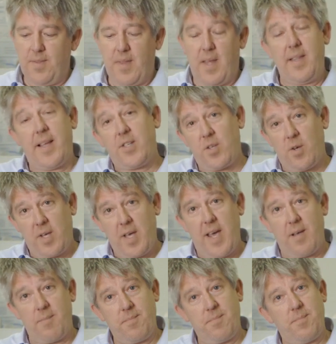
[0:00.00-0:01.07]
then that's
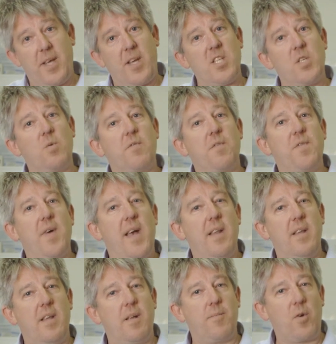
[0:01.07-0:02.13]
okay, because it would fail
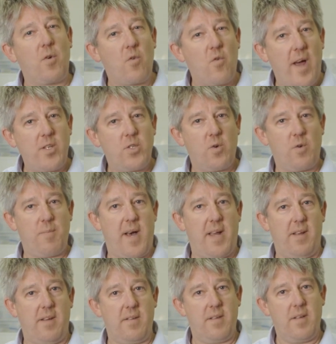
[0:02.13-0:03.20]
in a gradual
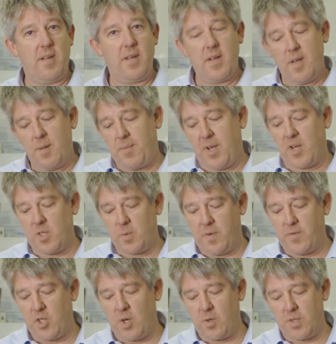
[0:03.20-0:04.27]
manner because
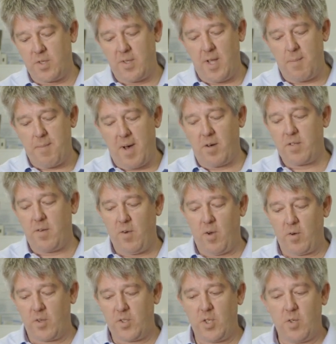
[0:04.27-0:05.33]
we've chosen the amount of
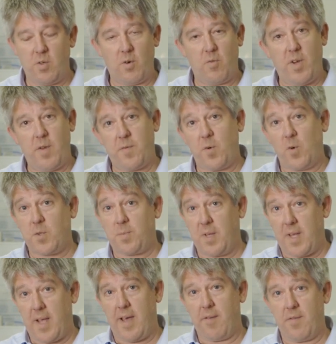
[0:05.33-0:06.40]
longitudinal
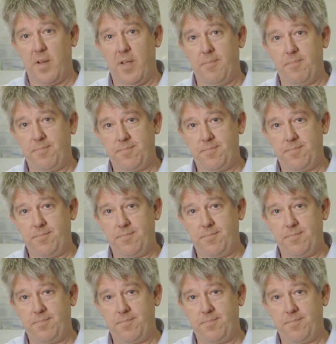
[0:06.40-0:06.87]
reinforcement carefully.